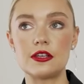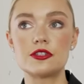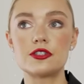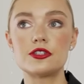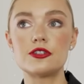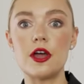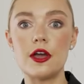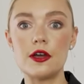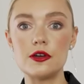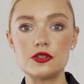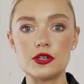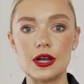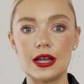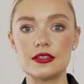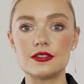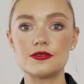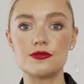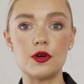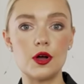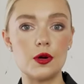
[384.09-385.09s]
so
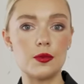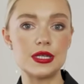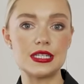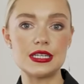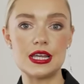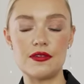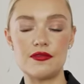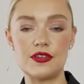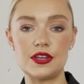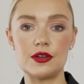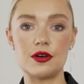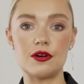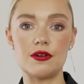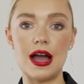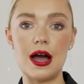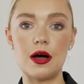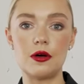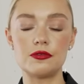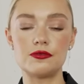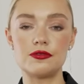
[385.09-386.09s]
transformative in your
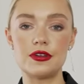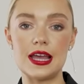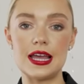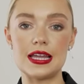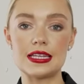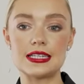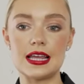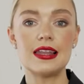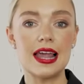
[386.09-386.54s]
outfit.